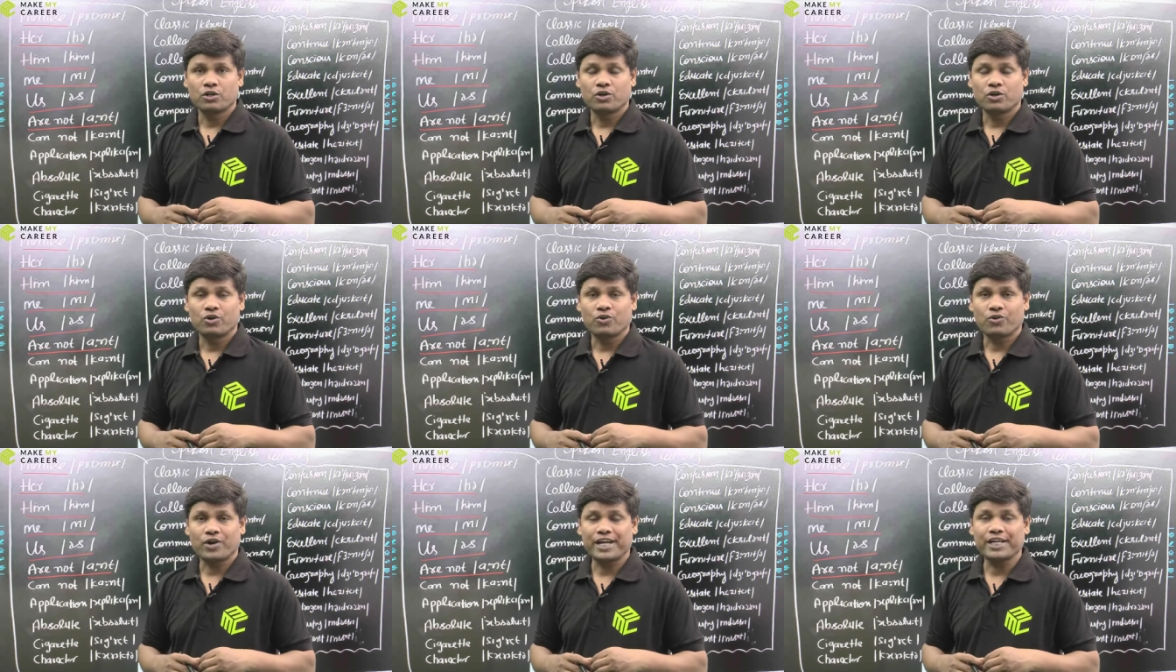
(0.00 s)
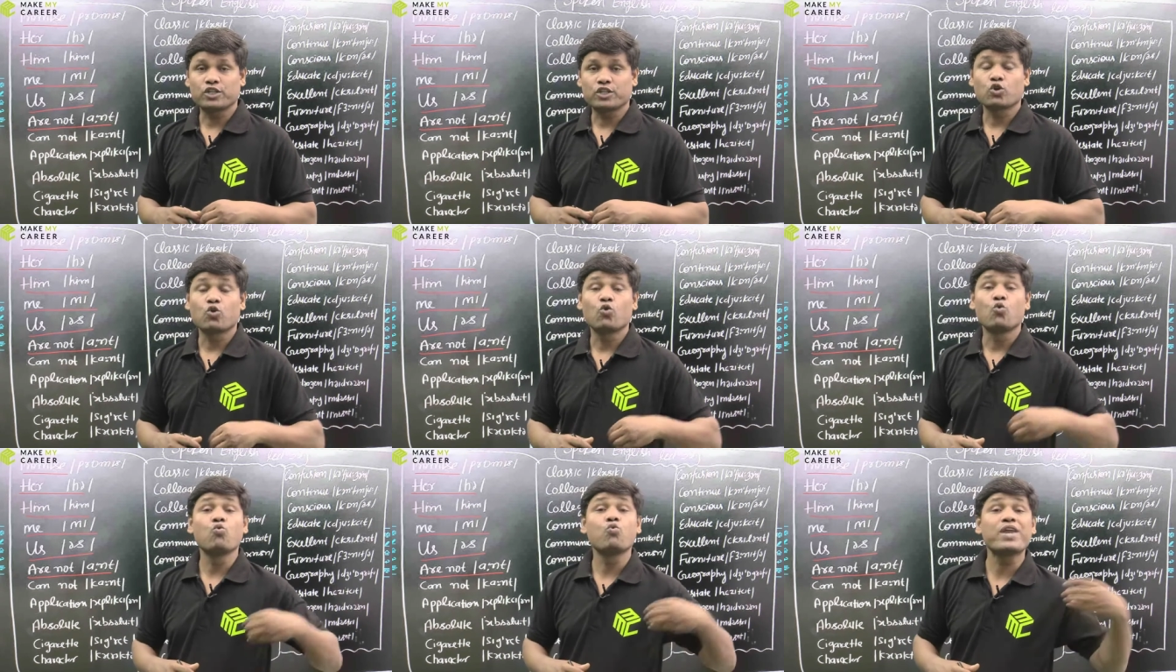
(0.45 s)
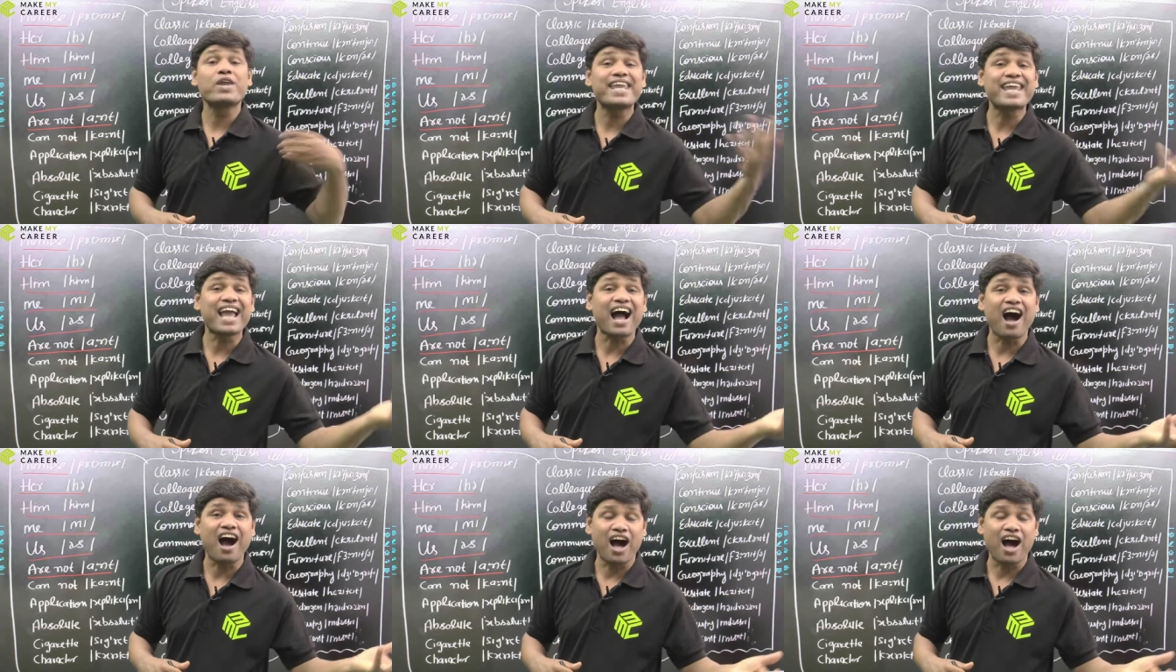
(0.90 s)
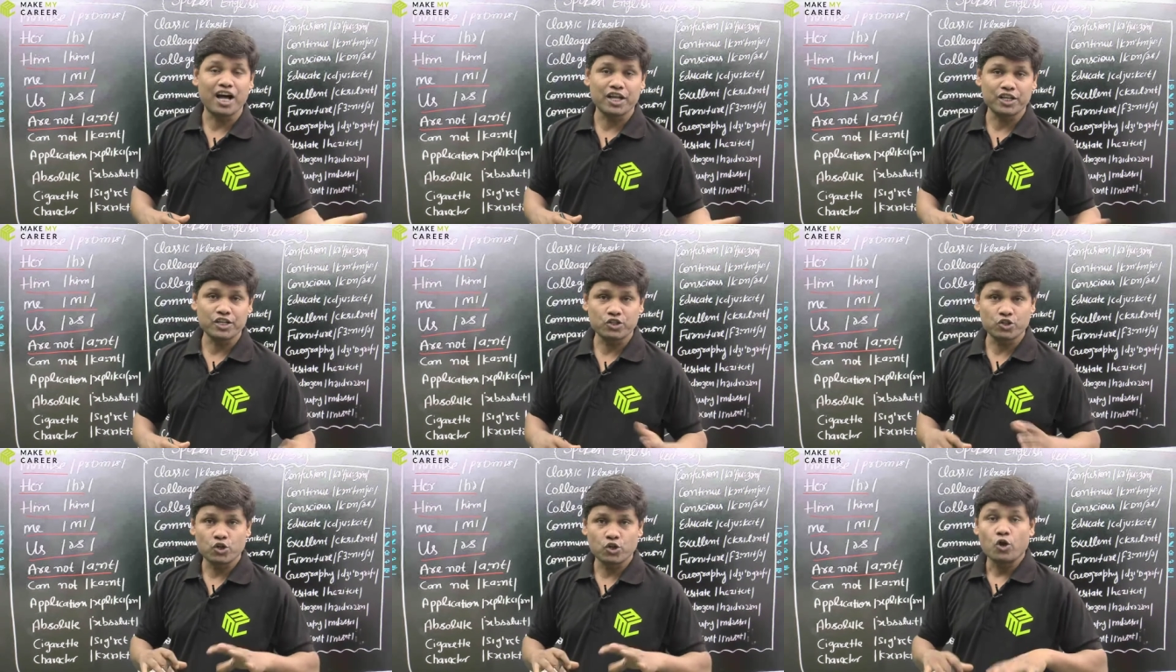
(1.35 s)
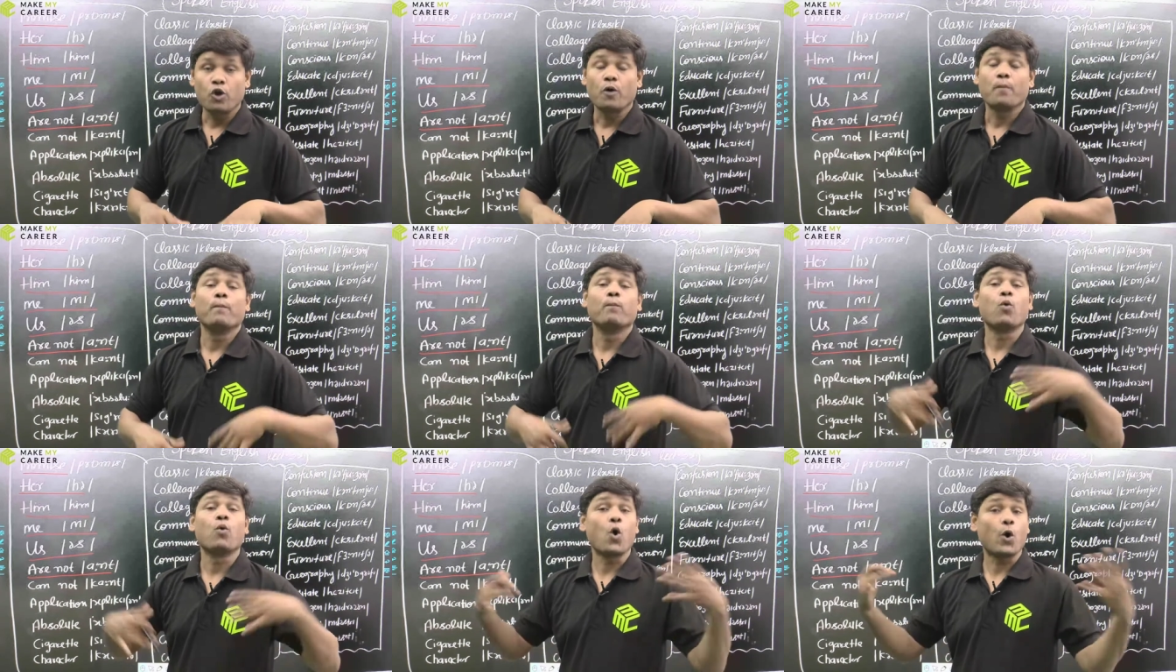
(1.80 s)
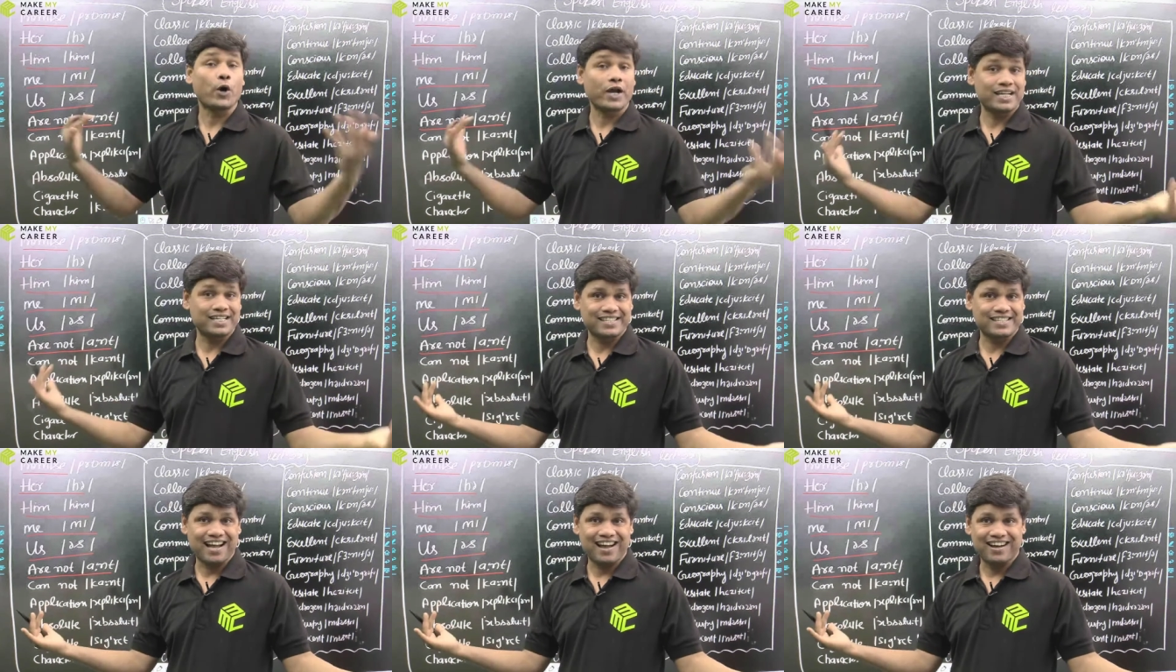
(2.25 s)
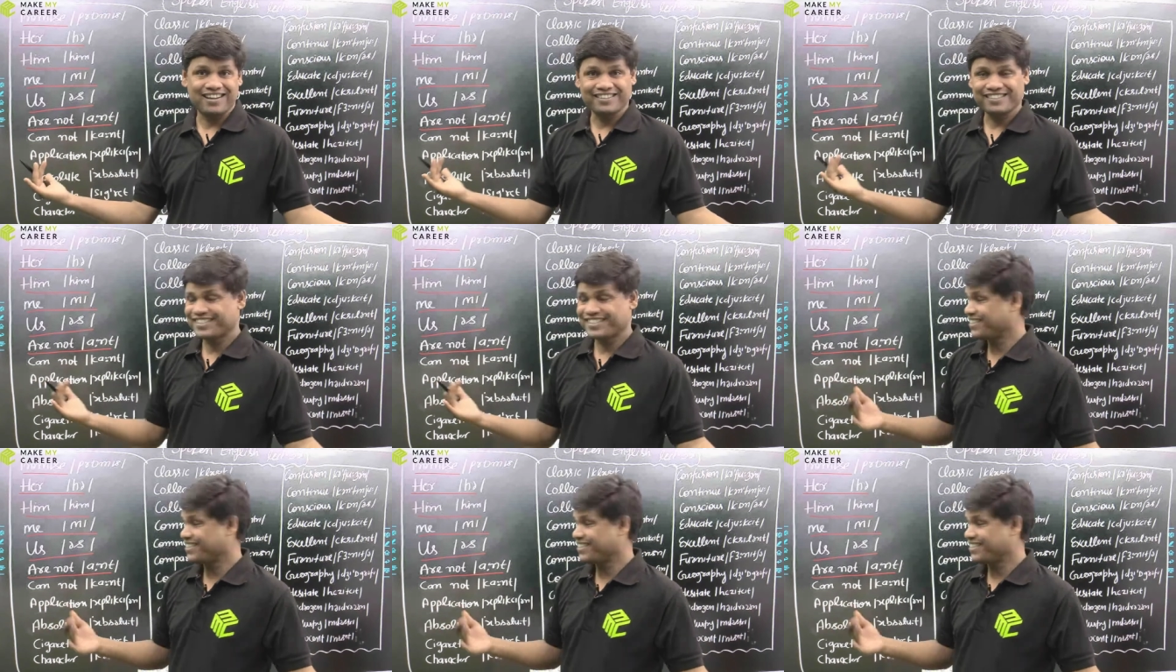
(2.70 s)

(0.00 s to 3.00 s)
right? We aren't. Boys aren't.